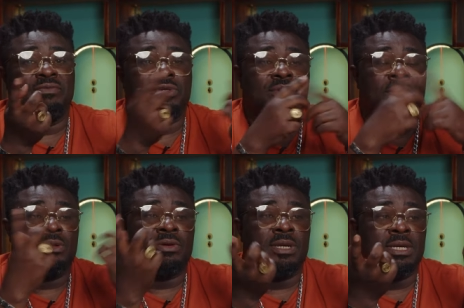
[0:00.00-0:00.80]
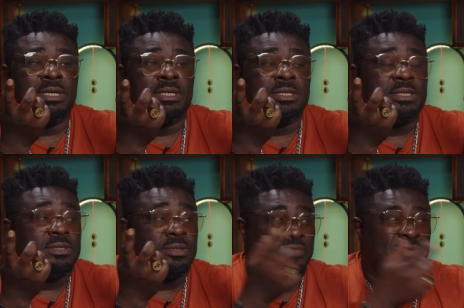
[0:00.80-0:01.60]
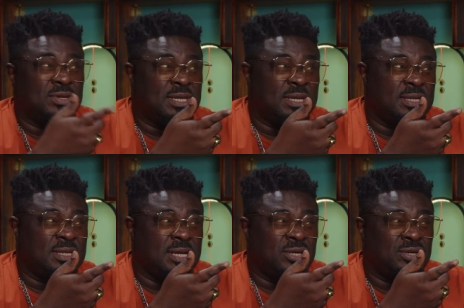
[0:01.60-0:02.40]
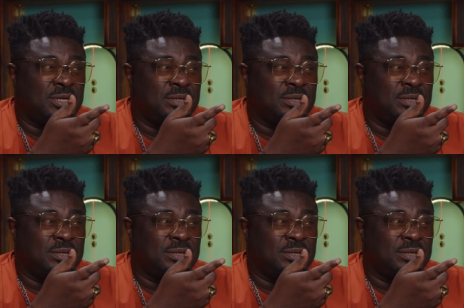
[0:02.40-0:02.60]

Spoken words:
to increase, you've considered surgery?